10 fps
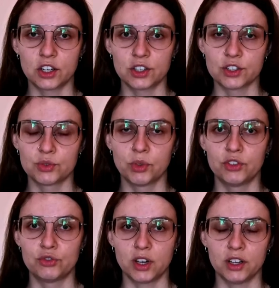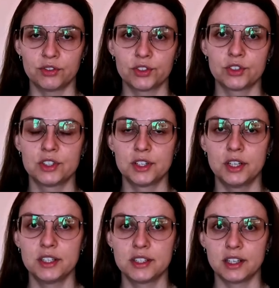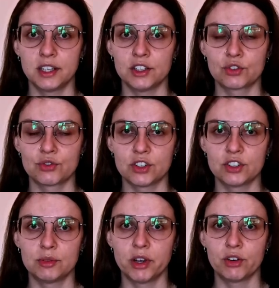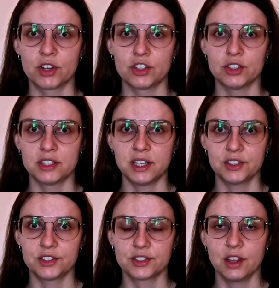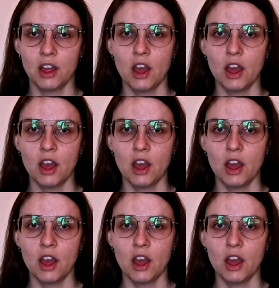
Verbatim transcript: cars with drivers still inside crushed by Russian tanks.